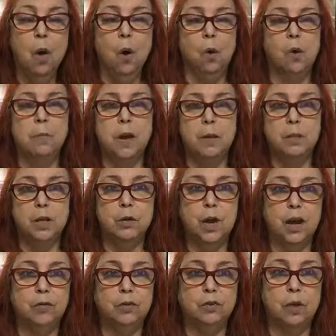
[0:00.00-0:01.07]
Or maybe you
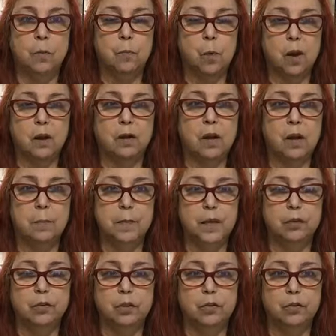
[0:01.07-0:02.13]
have someone come
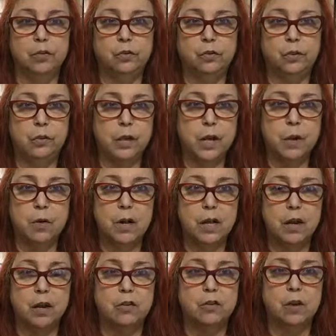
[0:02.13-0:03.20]
into the studio
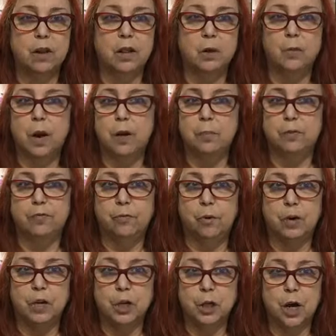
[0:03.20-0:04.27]
occasionally right
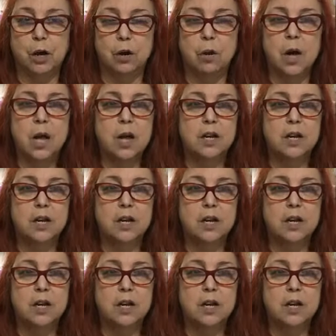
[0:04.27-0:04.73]
before a show